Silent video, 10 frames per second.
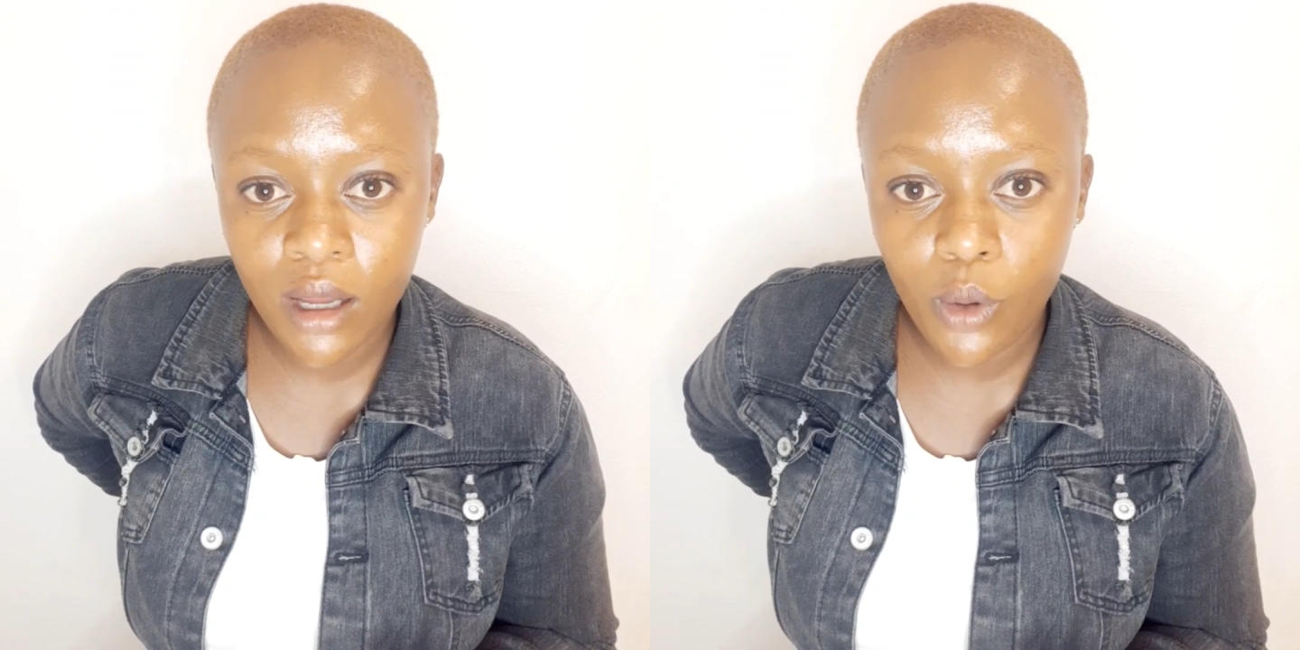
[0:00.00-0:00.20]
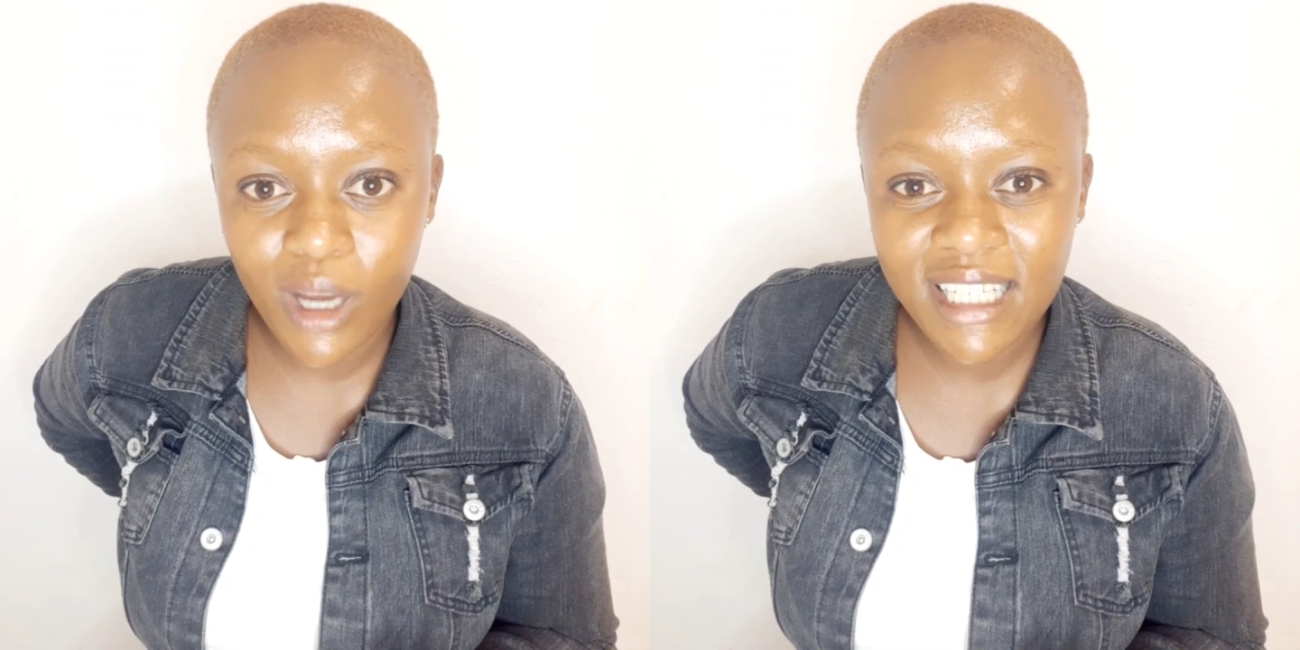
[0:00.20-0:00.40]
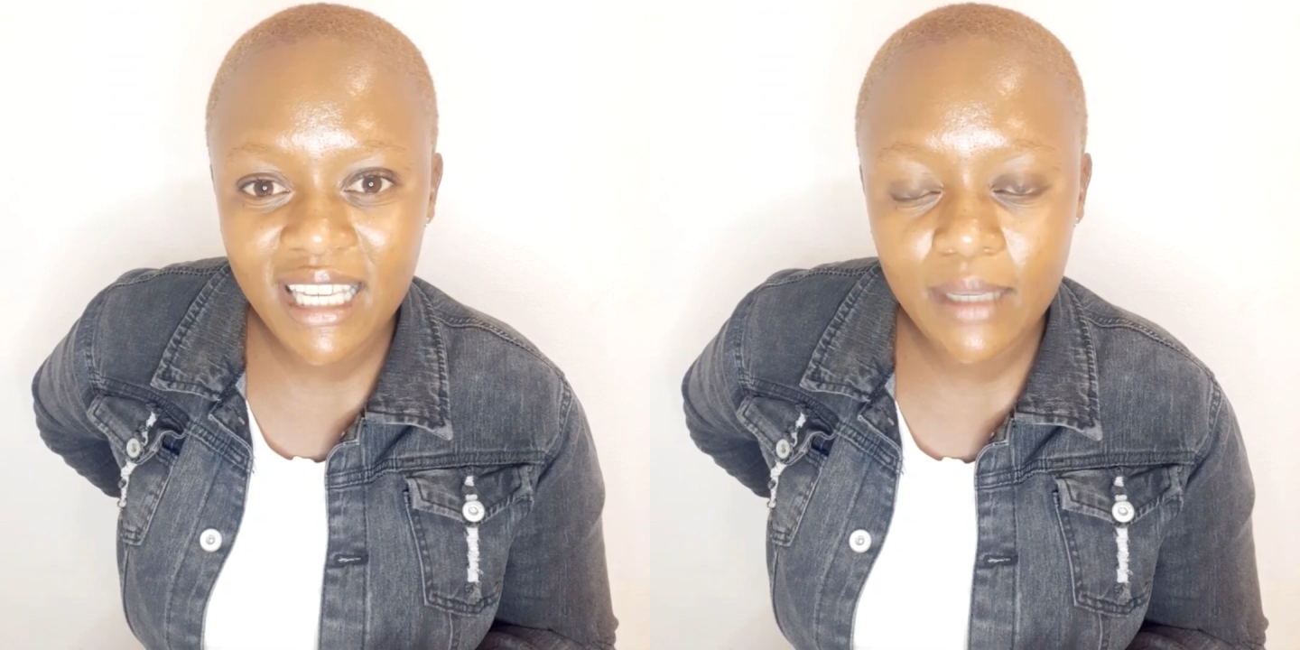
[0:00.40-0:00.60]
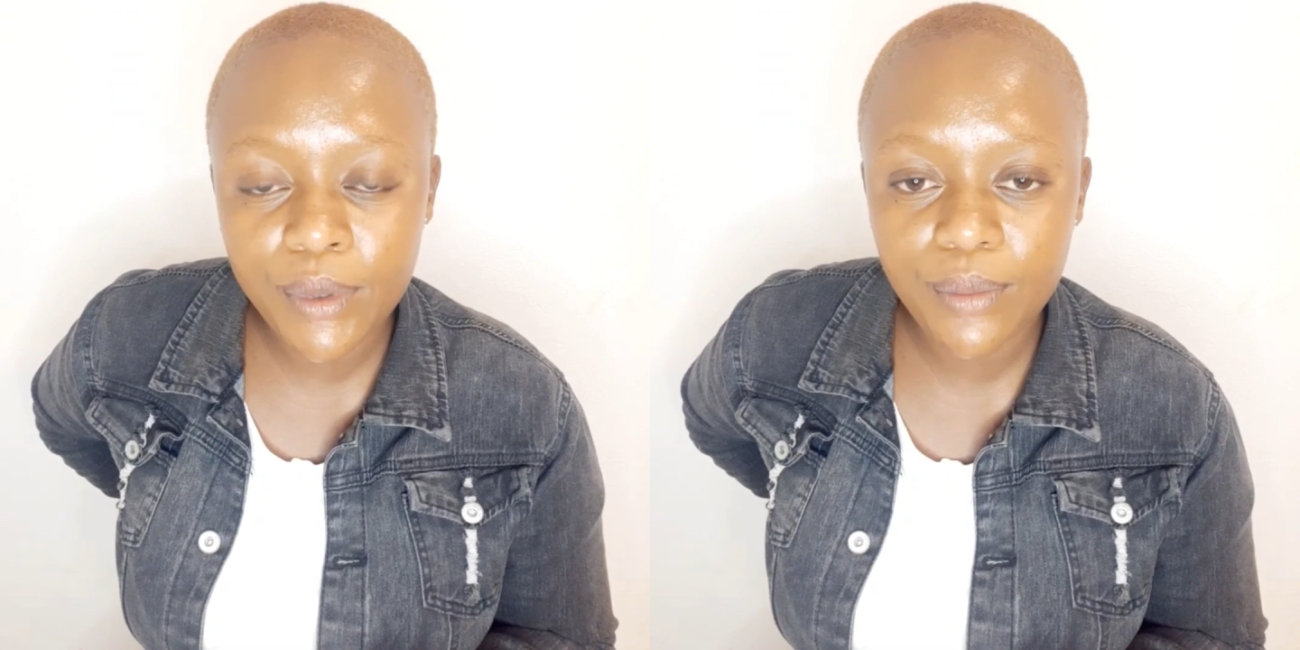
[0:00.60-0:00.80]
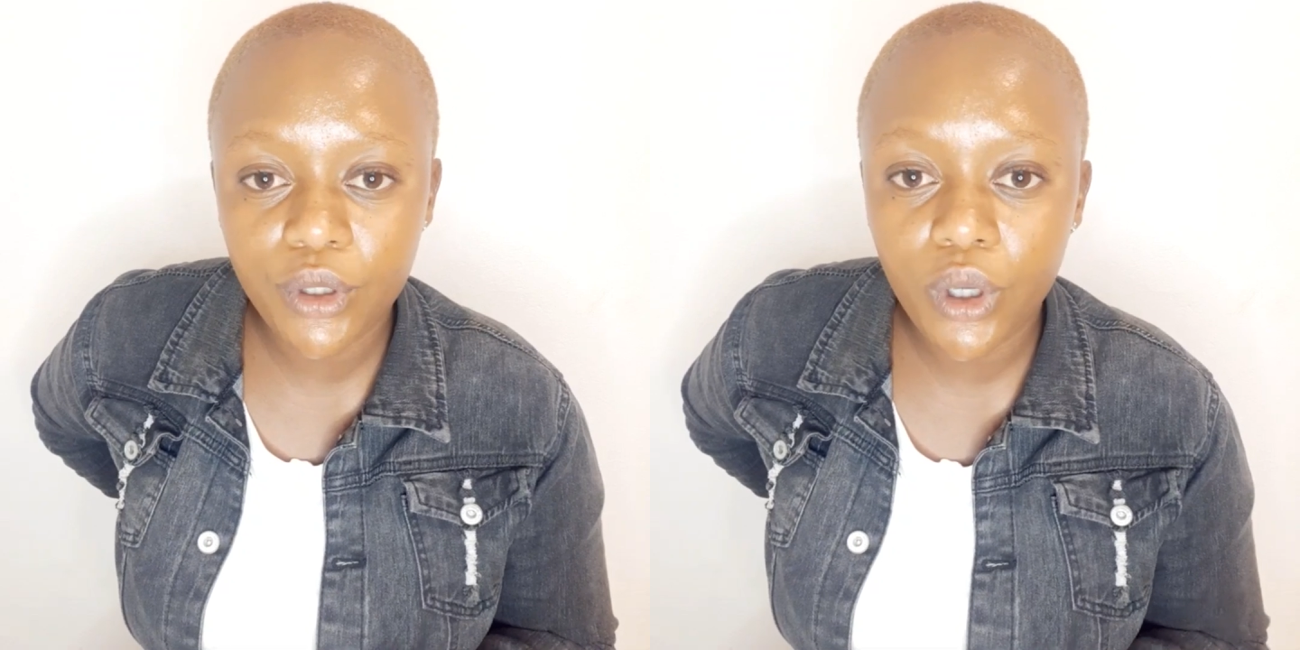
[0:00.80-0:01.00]
What
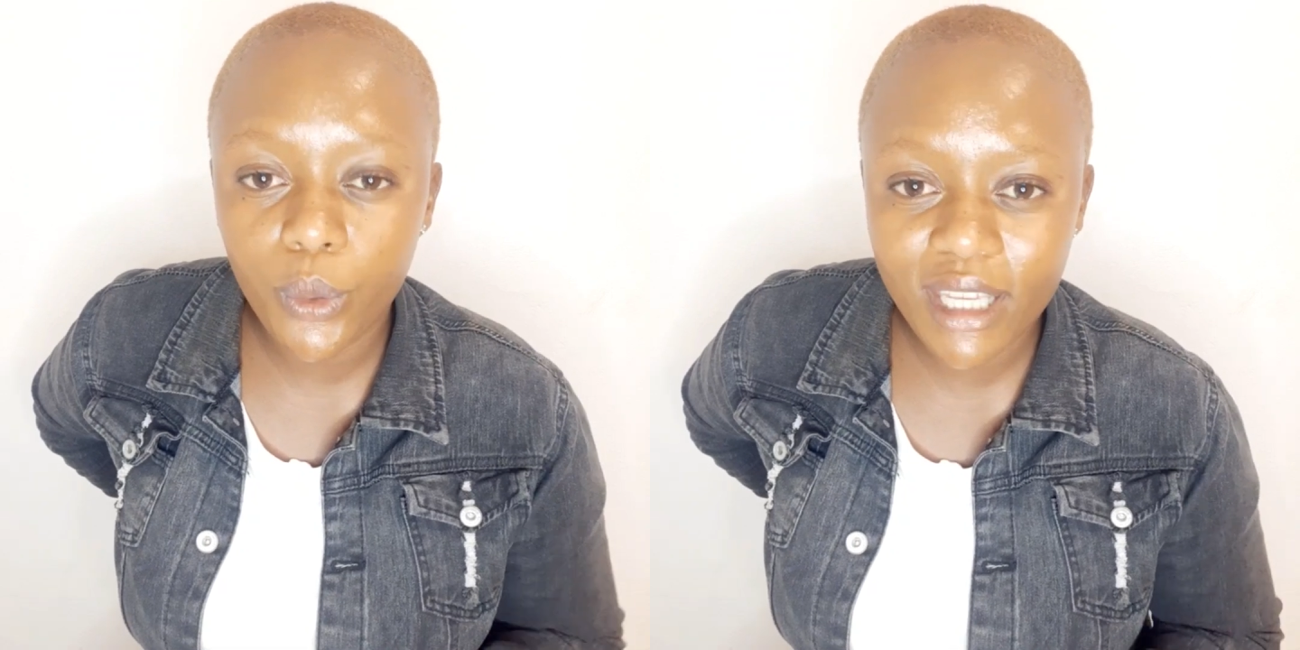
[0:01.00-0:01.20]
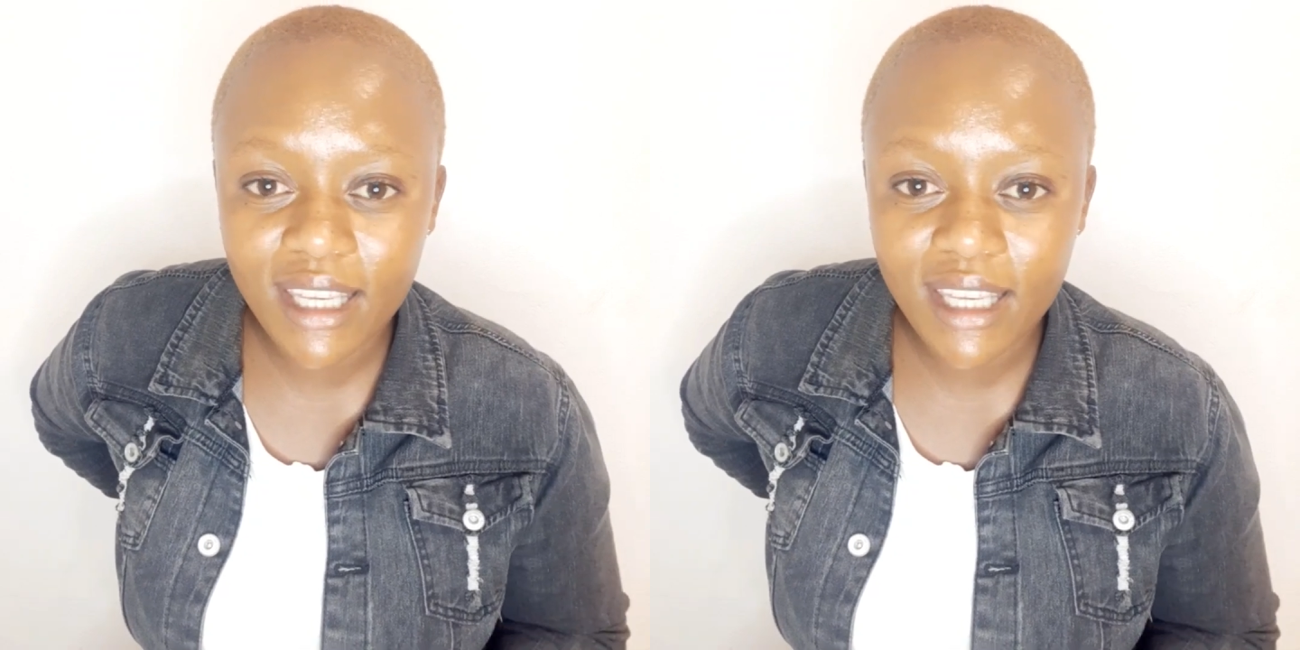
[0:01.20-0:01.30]
keeps me going